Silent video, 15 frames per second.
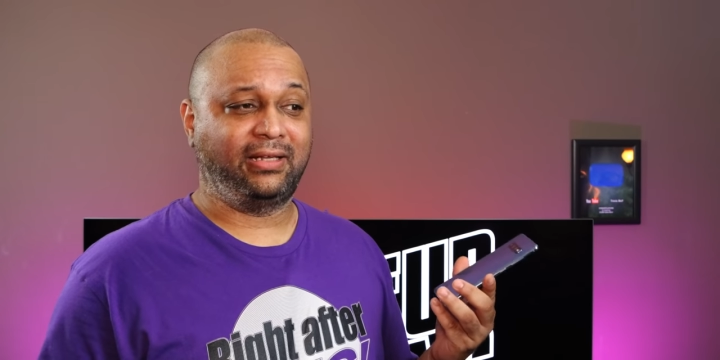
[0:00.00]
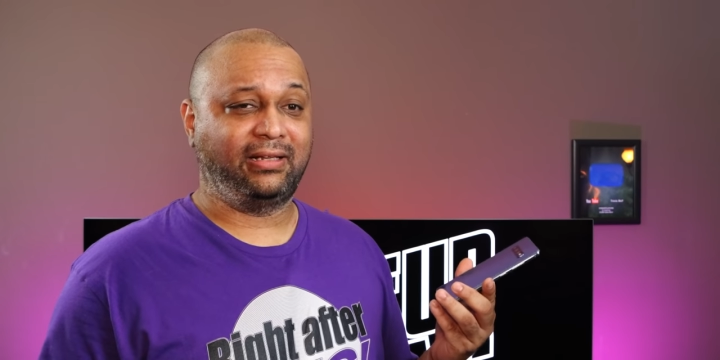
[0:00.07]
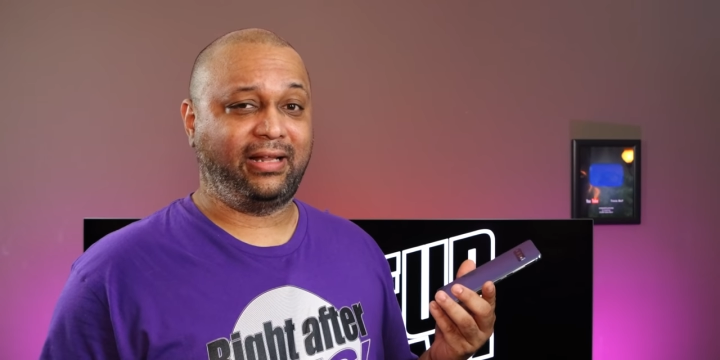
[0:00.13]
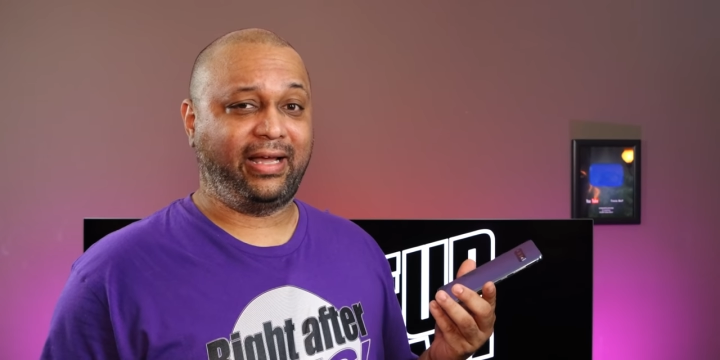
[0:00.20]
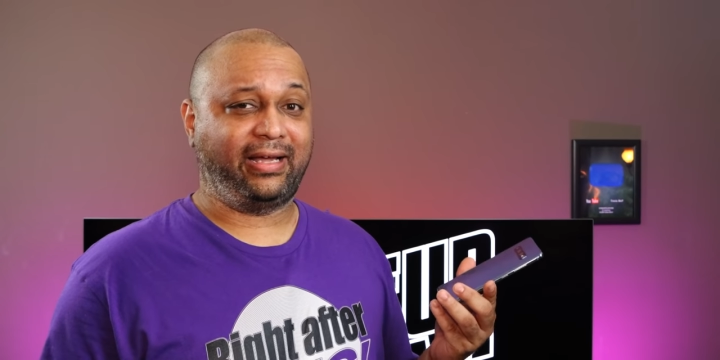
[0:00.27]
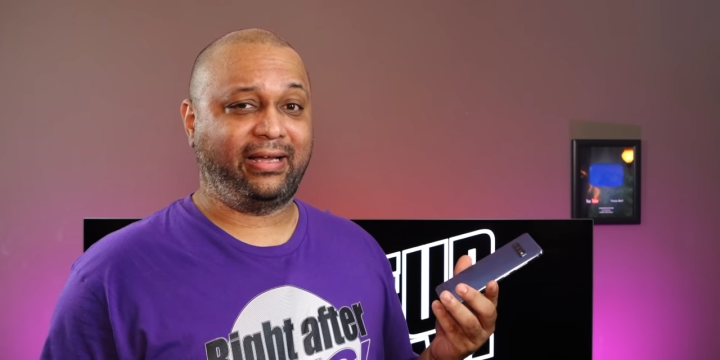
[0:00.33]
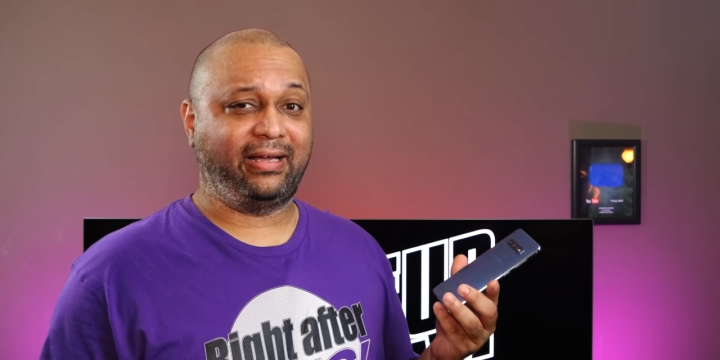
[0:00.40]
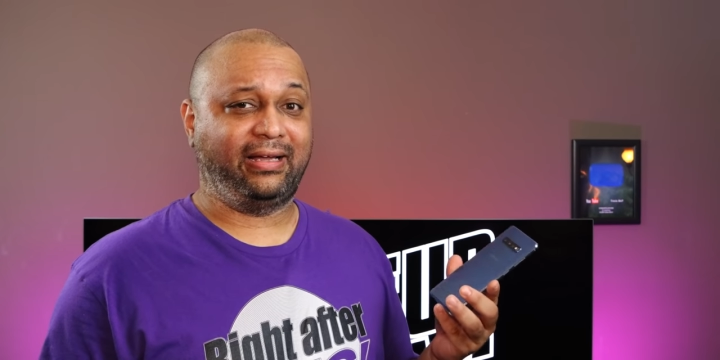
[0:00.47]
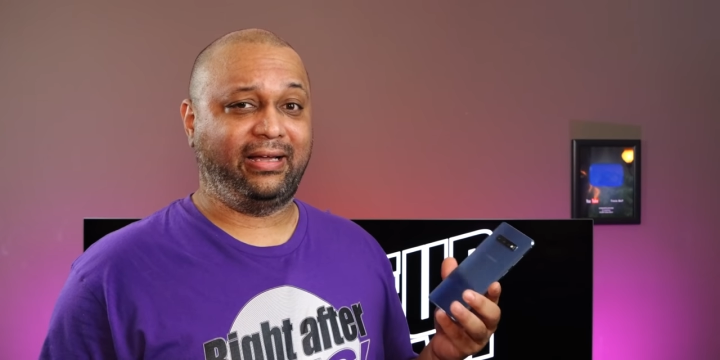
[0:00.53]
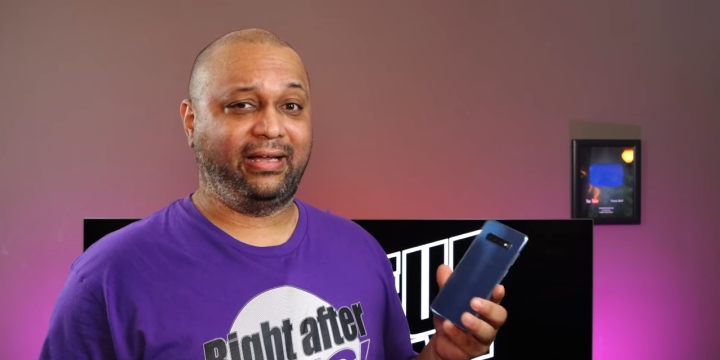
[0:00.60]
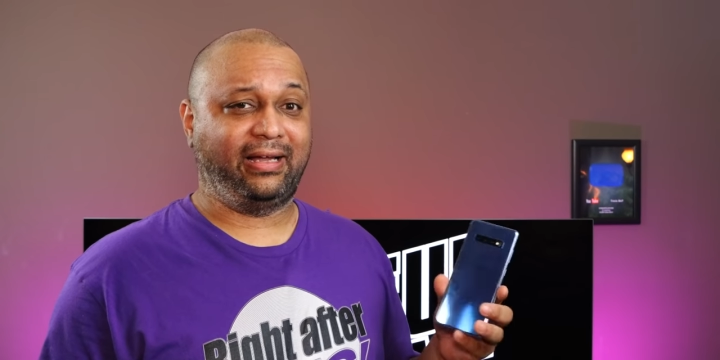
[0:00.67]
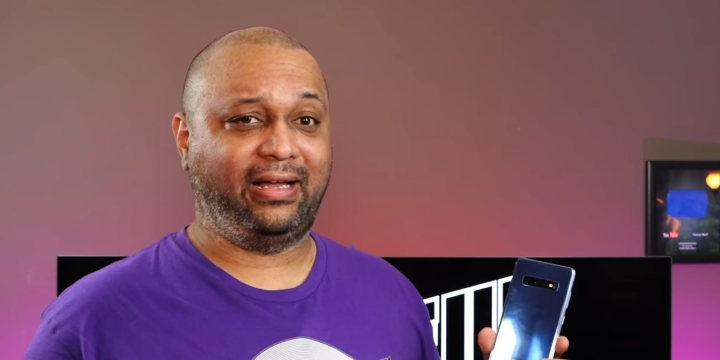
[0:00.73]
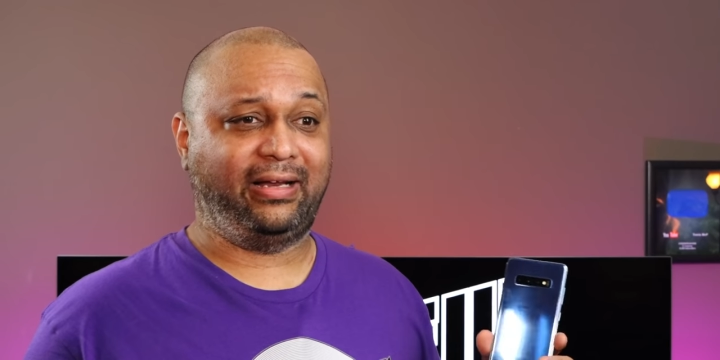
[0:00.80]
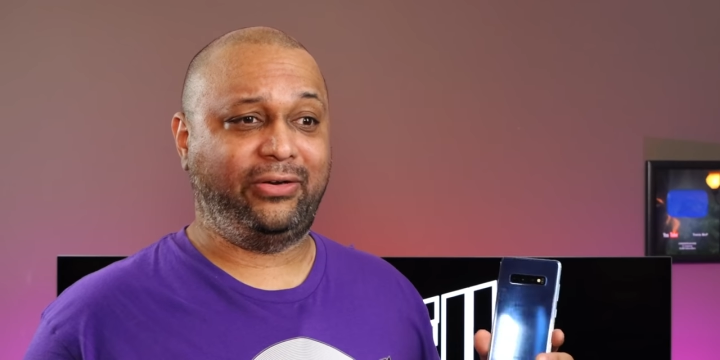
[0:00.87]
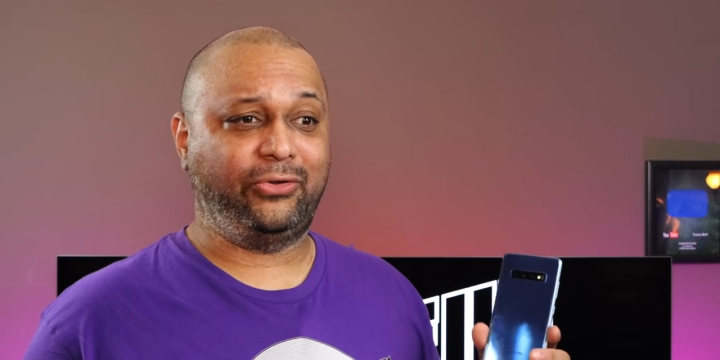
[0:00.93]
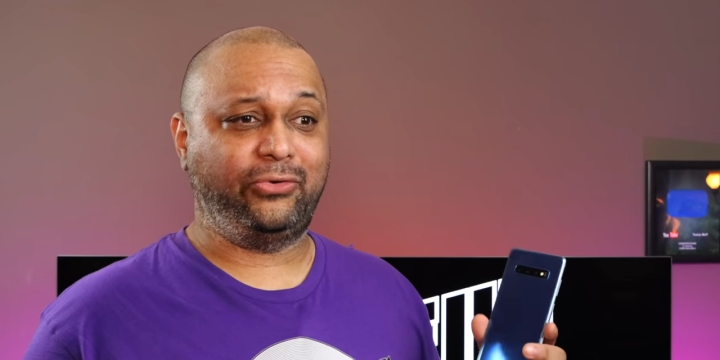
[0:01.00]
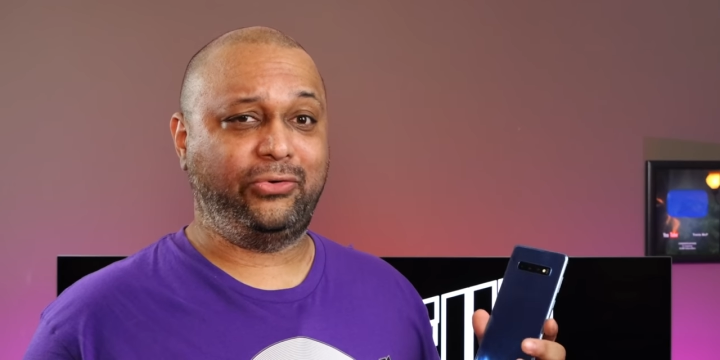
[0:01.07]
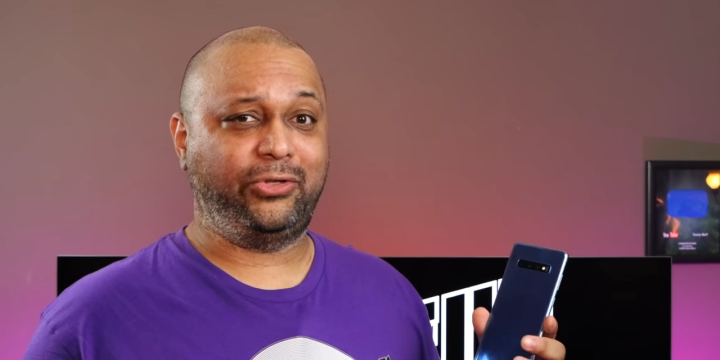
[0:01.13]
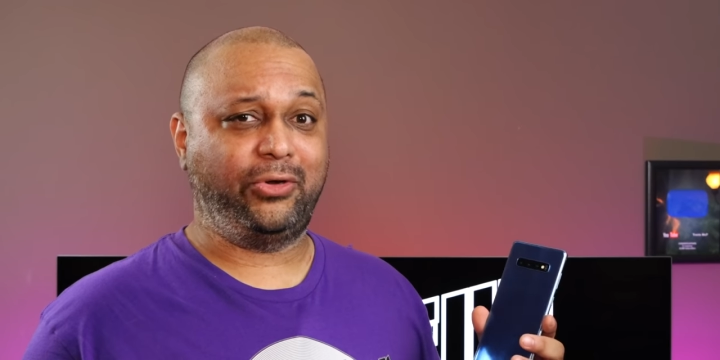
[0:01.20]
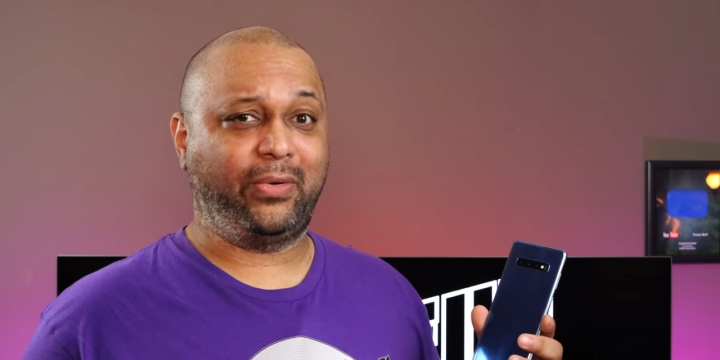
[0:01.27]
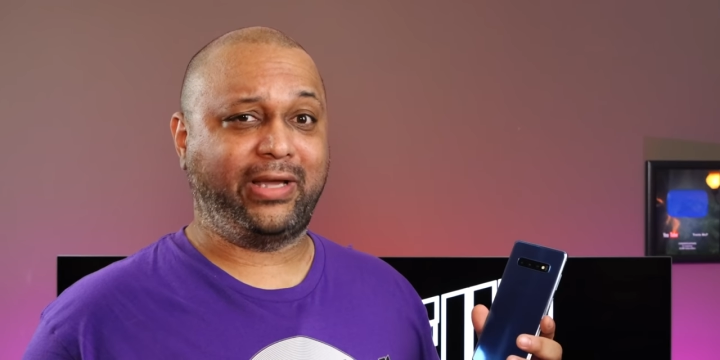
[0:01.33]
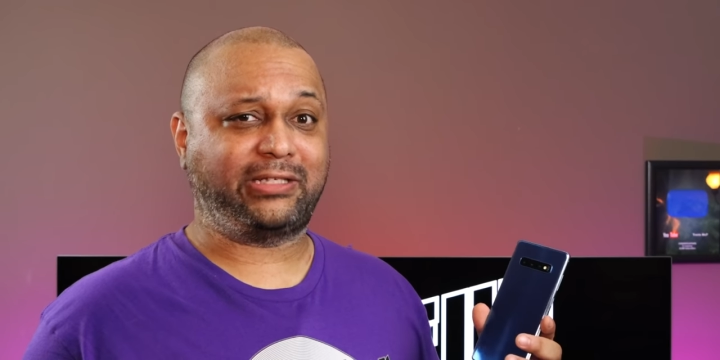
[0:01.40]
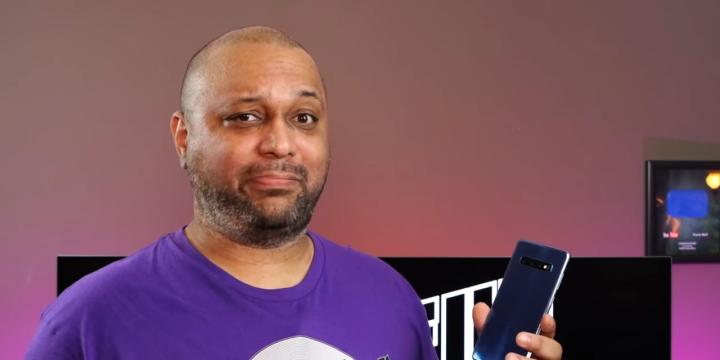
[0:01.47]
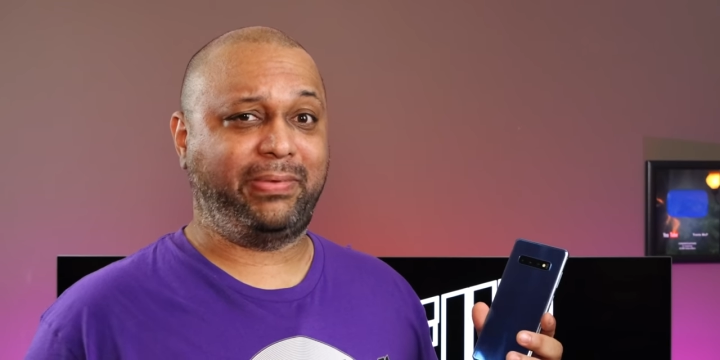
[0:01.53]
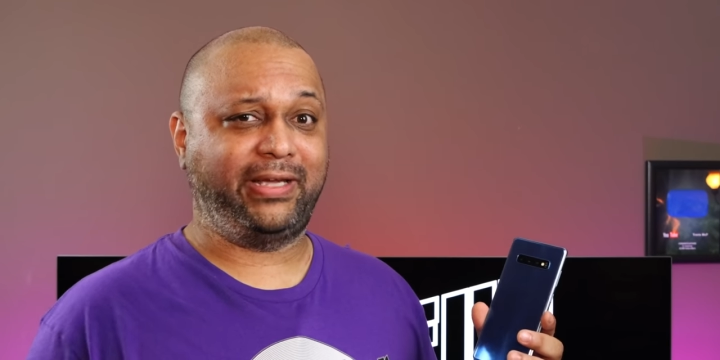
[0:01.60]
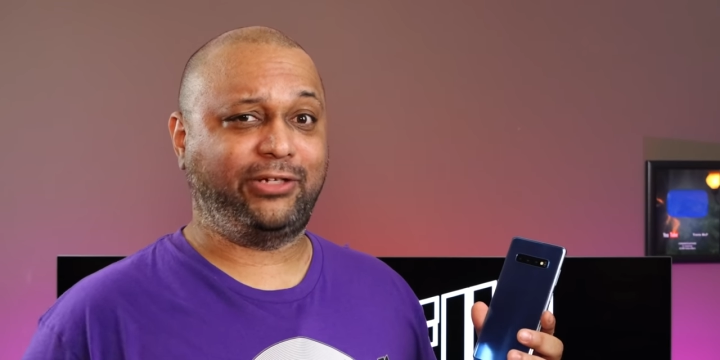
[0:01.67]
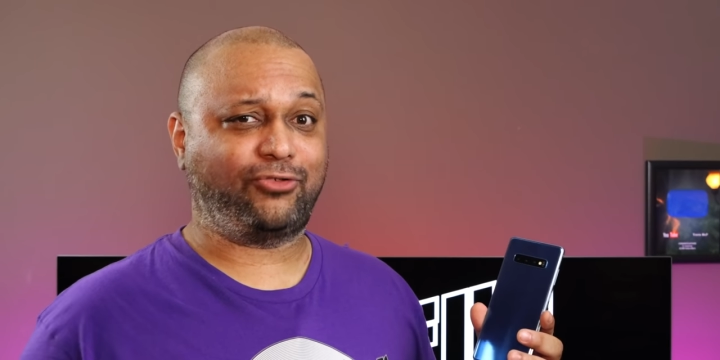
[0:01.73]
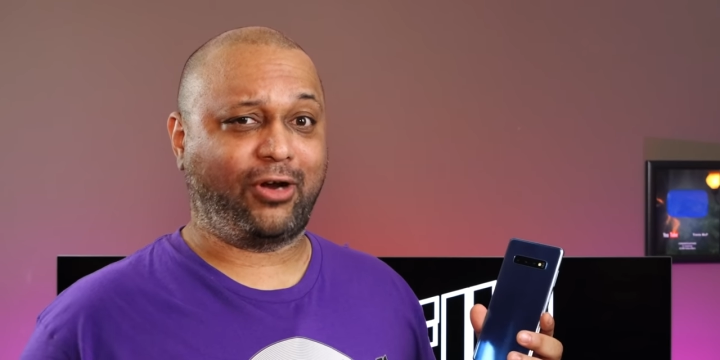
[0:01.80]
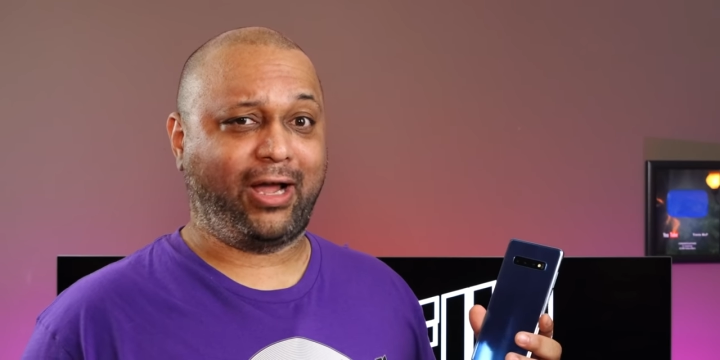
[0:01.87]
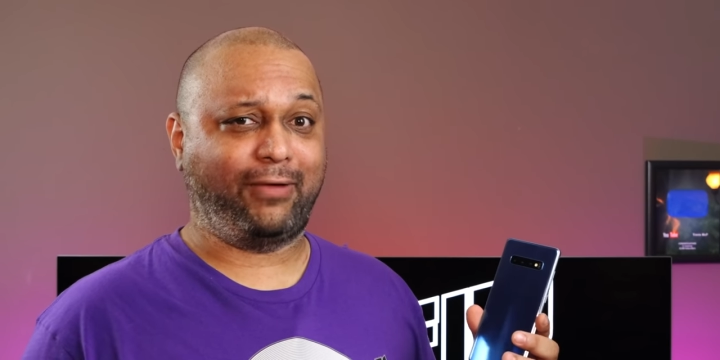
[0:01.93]
like a new U S
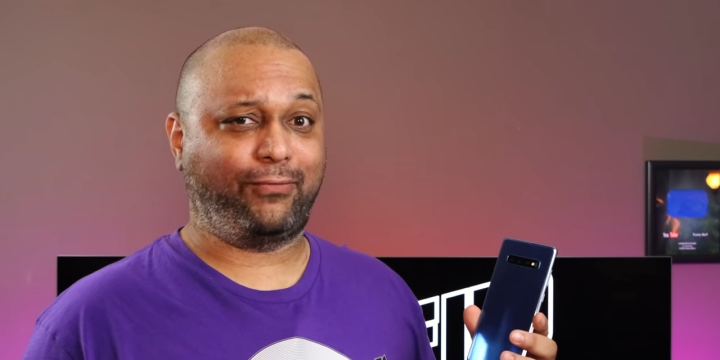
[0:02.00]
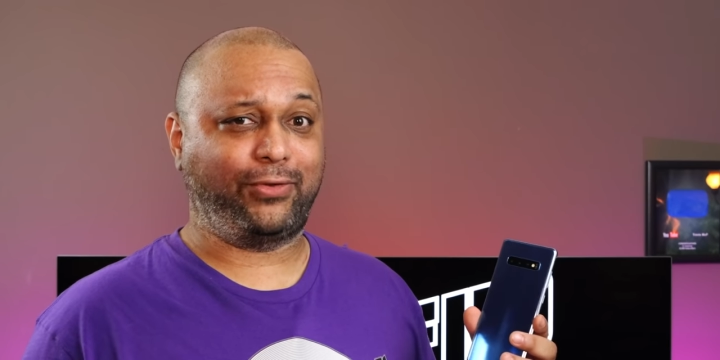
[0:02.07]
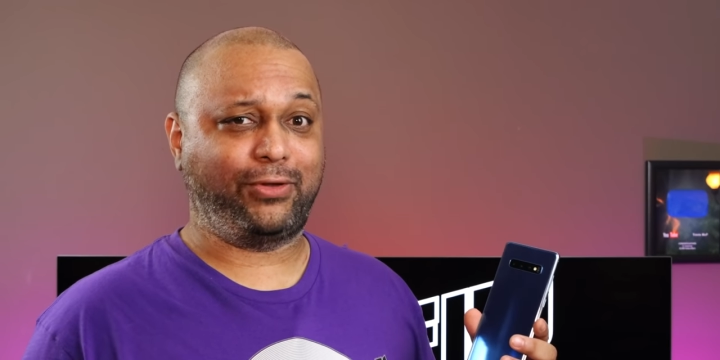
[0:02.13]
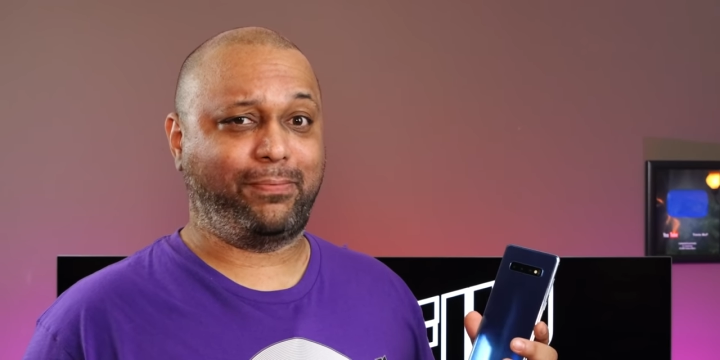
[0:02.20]
B drive when